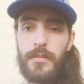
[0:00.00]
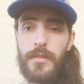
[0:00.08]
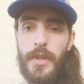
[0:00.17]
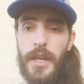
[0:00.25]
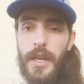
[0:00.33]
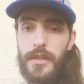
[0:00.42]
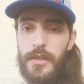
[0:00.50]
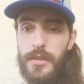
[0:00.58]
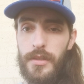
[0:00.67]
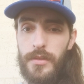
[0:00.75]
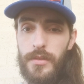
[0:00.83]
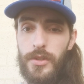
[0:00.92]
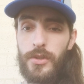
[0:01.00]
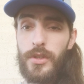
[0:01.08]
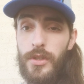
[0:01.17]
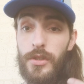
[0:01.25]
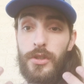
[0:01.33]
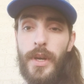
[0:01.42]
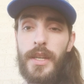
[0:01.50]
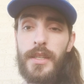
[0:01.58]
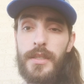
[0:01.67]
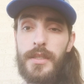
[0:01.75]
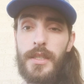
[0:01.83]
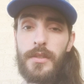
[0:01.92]
they had to you had to
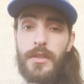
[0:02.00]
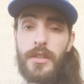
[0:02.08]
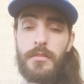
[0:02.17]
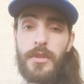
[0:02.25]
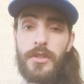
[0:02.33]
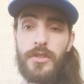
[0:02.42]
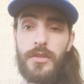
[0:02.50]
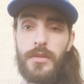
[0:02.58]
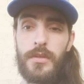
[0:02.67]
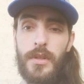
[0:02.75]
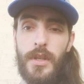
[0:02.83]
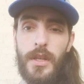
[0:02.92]
see their commercial,